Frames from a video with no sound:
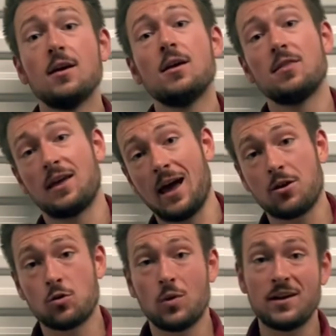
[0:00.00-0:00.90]
The
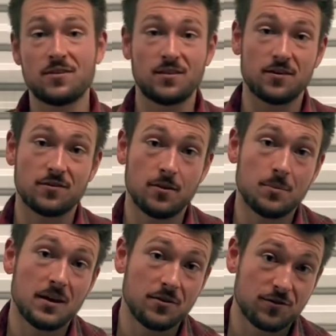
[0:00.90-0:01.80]
counterweight system
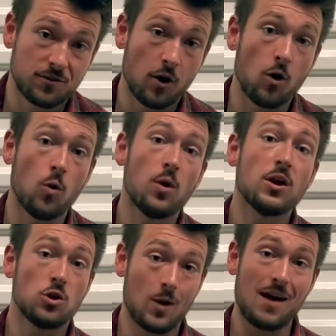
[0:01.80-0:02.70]
is so
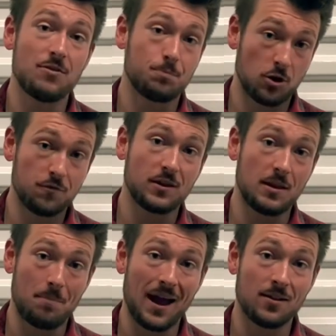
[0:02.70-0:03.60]
you have it perfectly
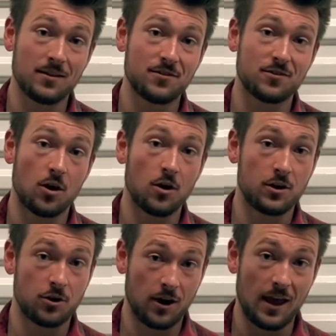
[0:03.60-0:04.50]
balanced on
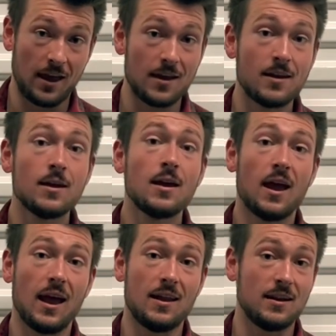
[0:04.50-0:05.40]
your head
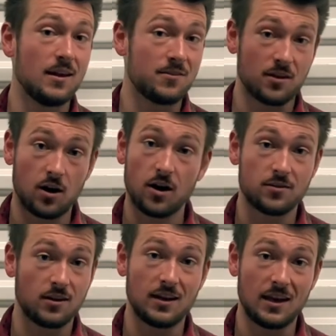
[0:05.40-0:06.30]
and it doesn't cause
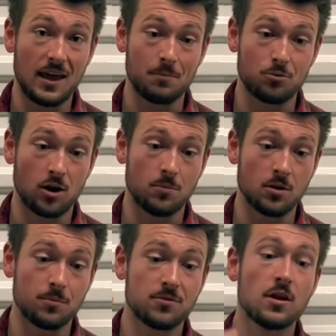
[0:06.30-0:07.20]
you any neck
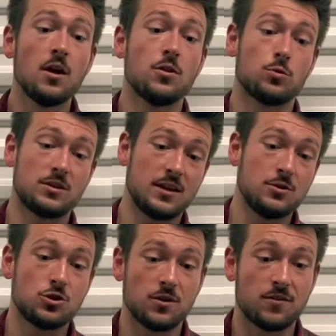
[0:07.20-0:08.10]
problems. The
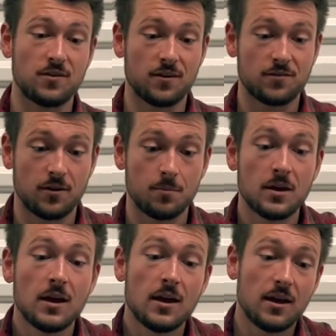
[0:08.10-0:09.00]
retention system
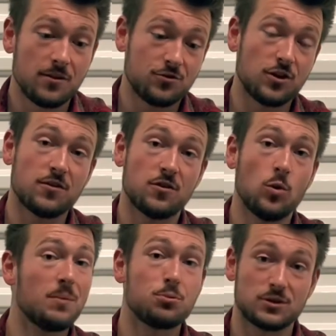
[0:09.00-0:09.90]
is just so
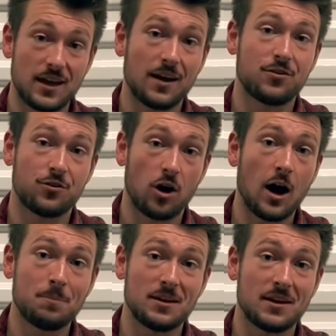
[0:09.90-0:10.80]
it protects your
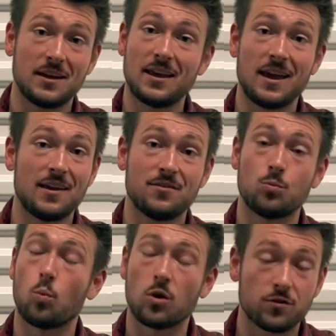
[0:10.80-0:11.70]
optic in case
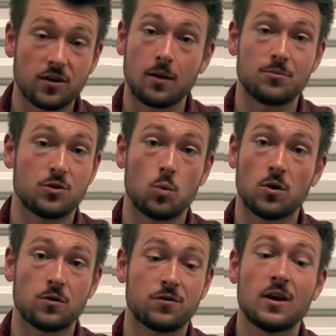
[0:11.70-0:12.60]
worse comes to
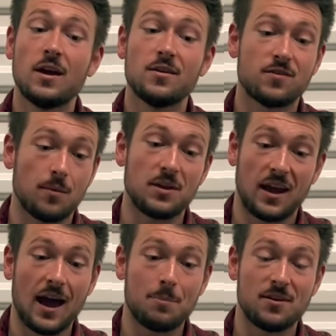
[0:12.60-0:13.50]
worse, something
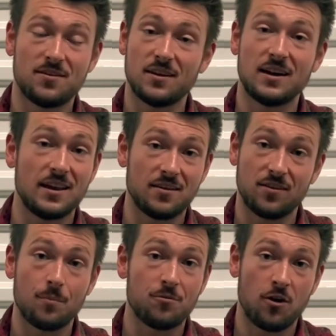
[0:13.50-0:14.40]
happens and it ends
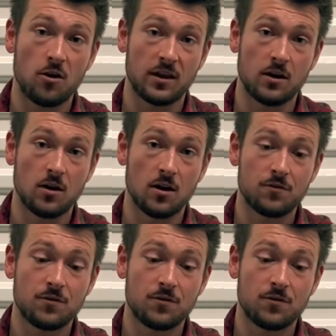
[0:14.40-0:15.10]
up falling off.